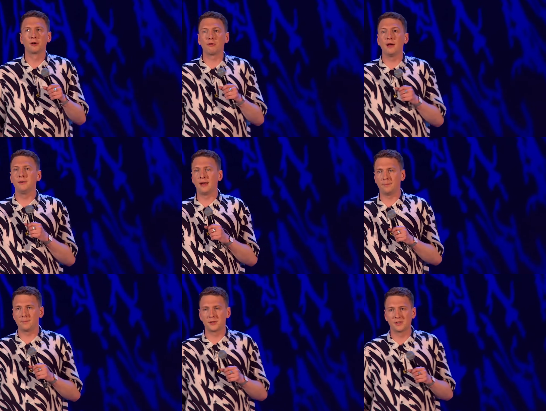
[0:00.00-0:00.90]
grown
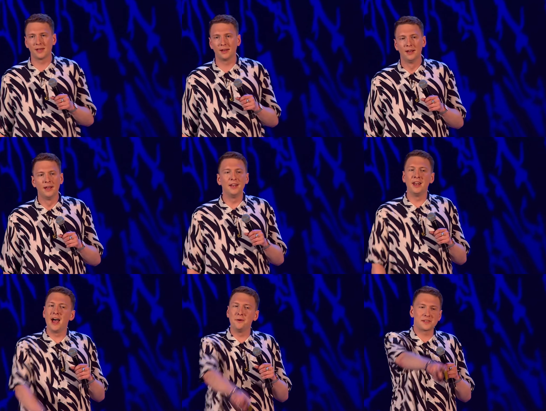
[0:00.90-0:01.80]
up, she said.
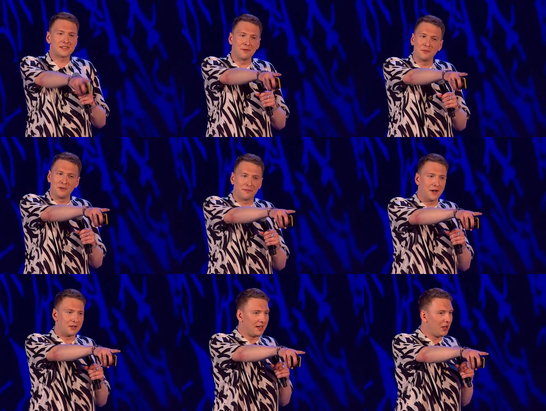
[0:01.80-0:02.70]
now, some of you are
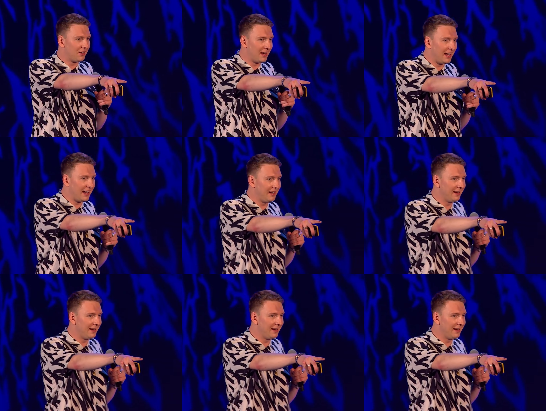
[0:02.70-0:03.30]
further along here.